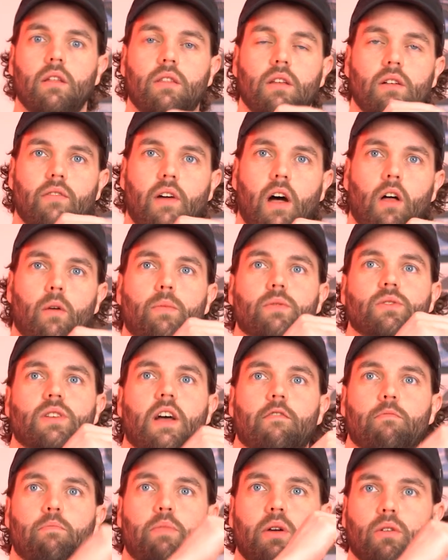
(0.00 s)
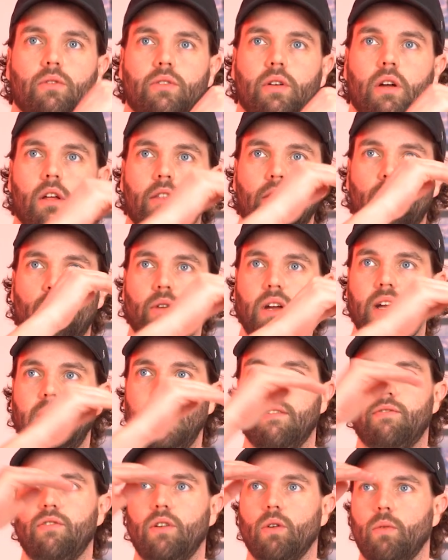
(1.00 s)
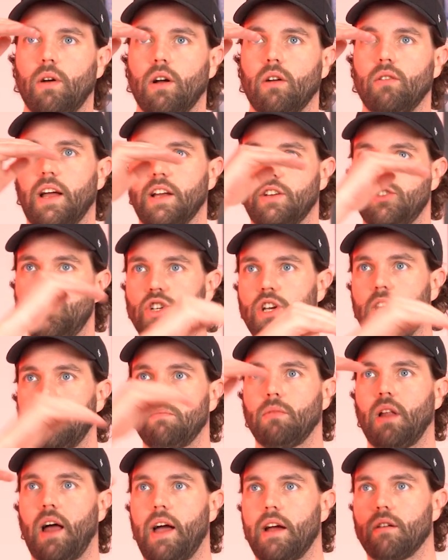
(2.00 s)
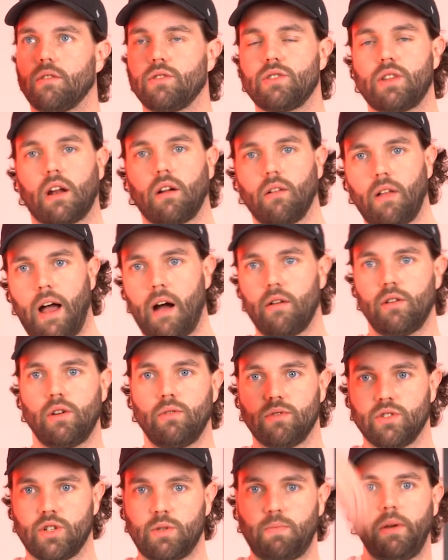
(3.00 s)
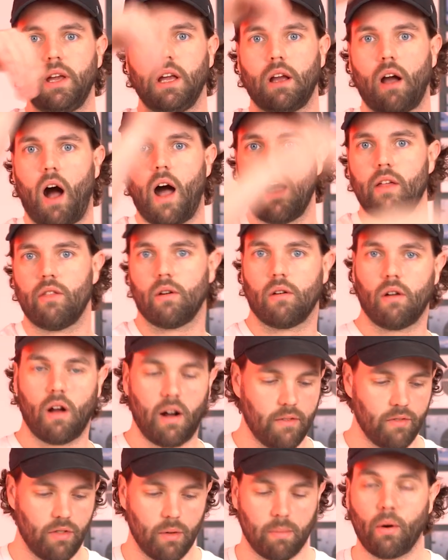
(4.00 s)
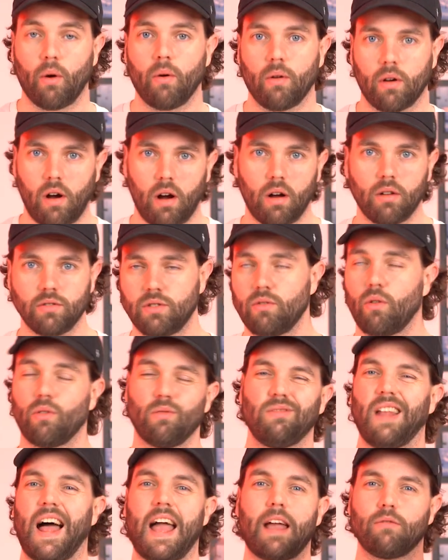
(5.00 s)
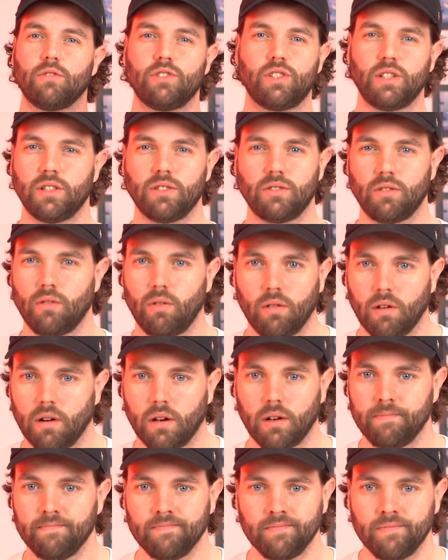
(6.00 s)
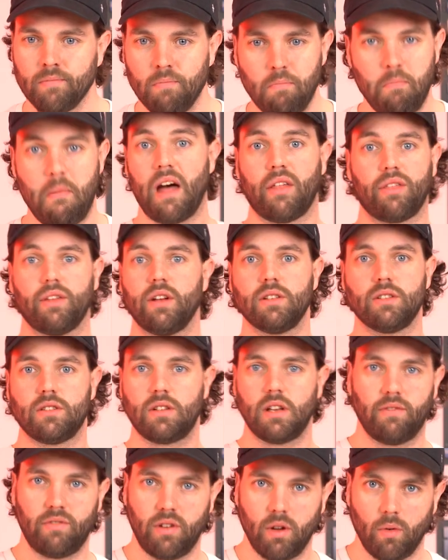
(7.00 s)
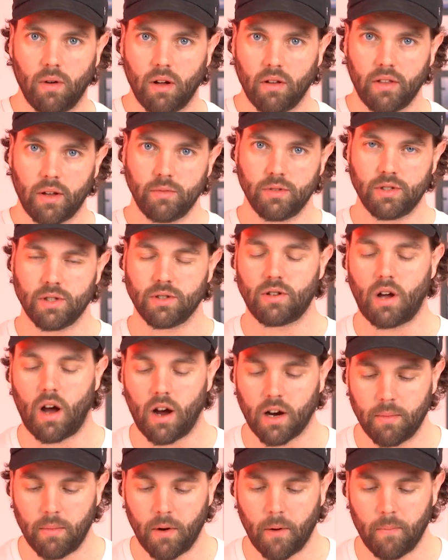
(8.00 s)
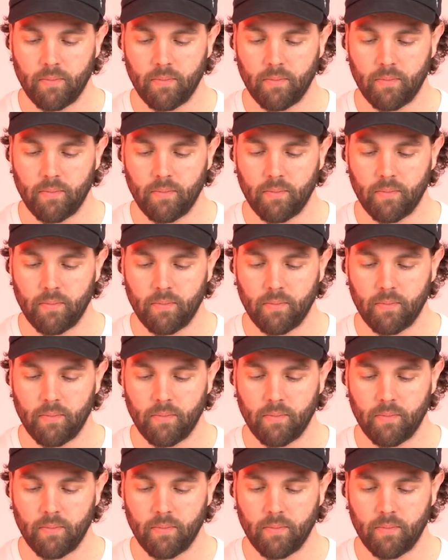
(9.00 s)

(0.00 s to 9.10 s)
the developers have built three, if you will, like shim layers that allow you to speak either of the protocols or languages or methods, if you will, that we just talked about.